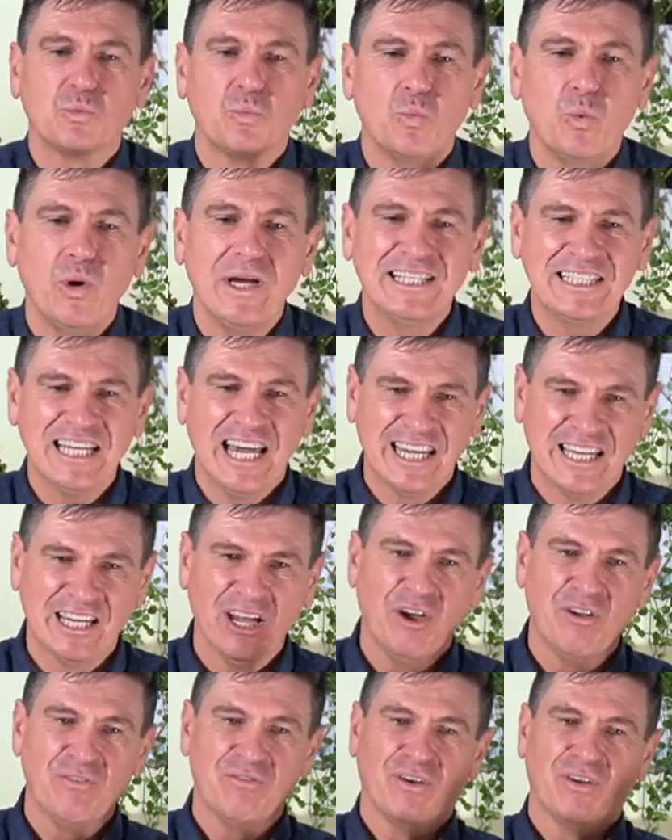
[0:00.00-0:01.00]
we take
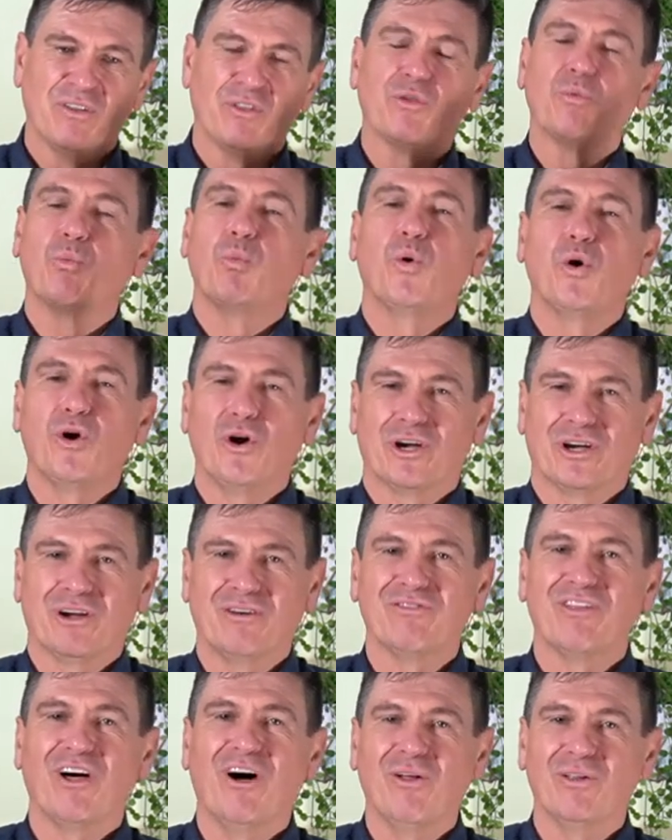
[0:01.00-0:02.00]
over the work
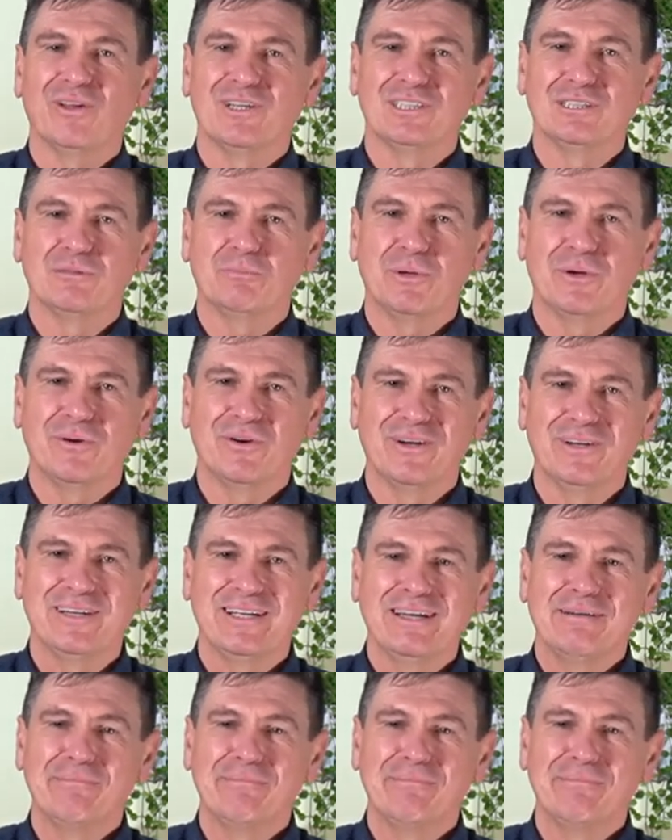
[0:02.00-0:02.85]
of the Holy Spirit,